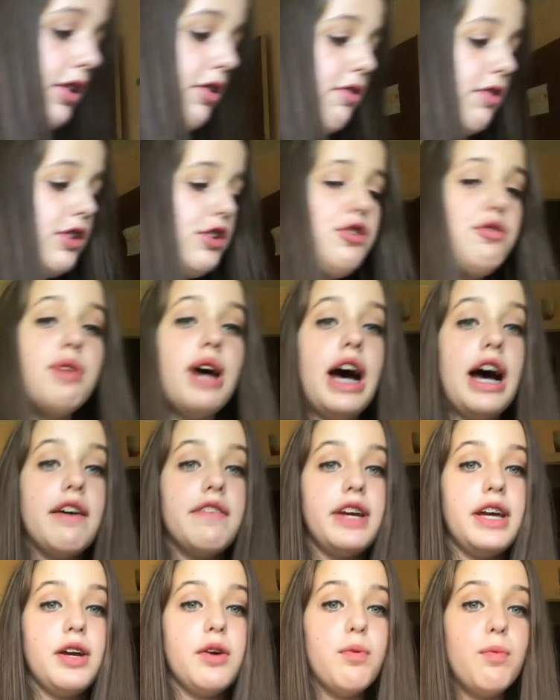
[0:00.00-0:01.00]
are going to have
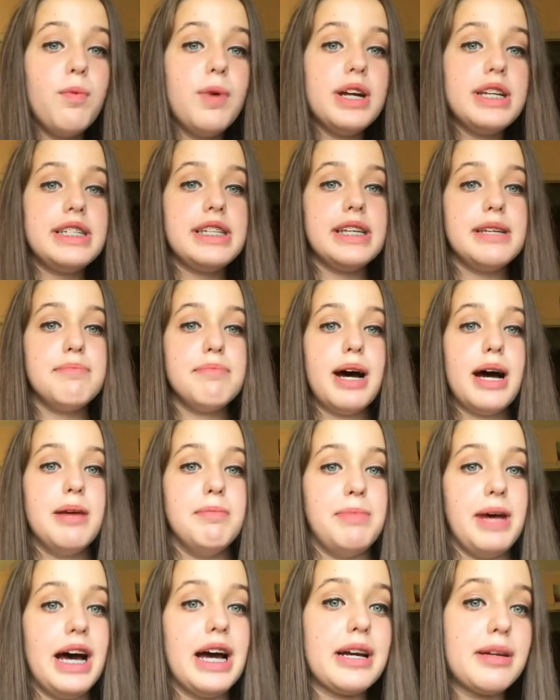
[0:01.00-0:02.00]
a what's in my
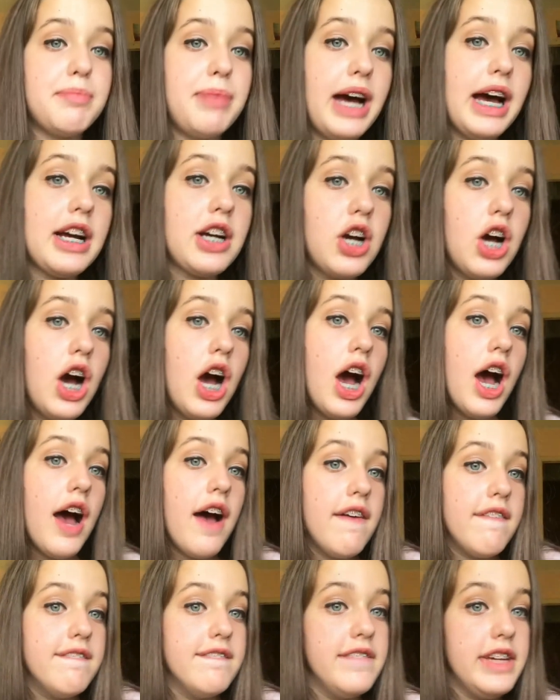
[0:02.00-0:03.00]
backpack
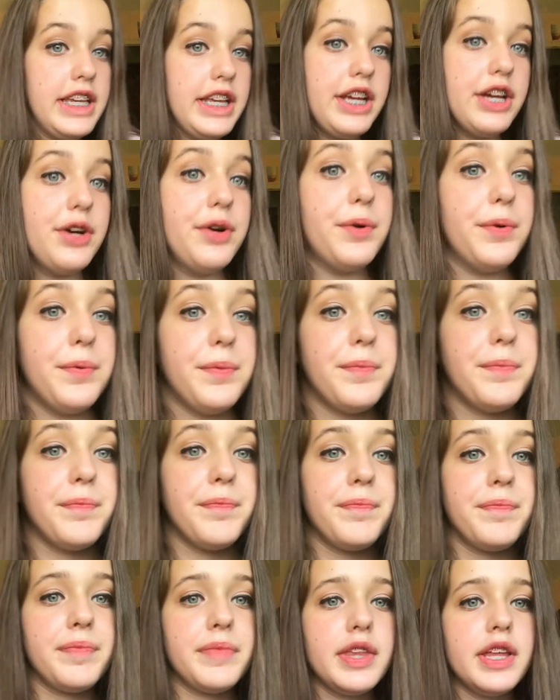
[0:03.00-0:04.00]
video.
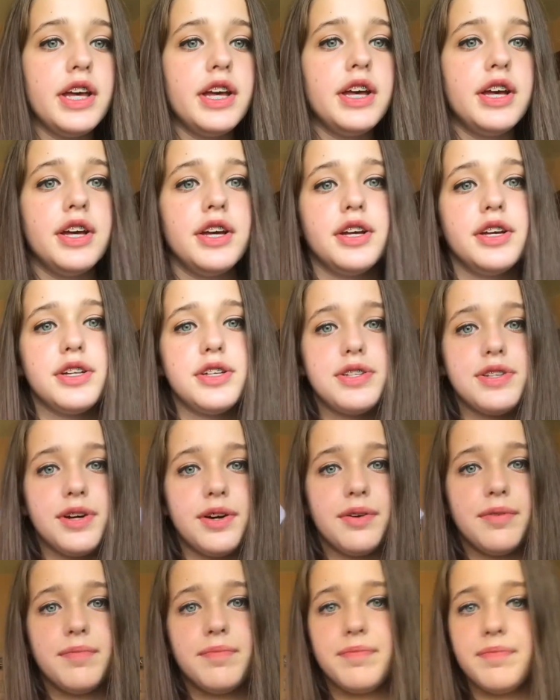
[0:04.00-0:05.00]
So
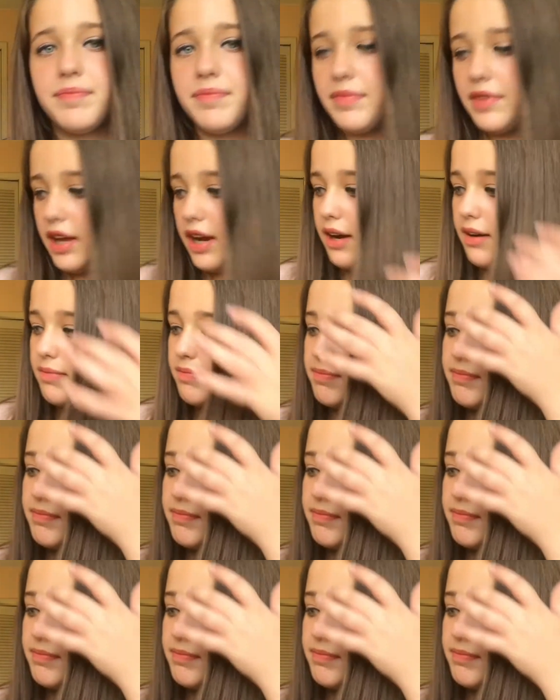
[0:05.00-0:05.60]
yeah,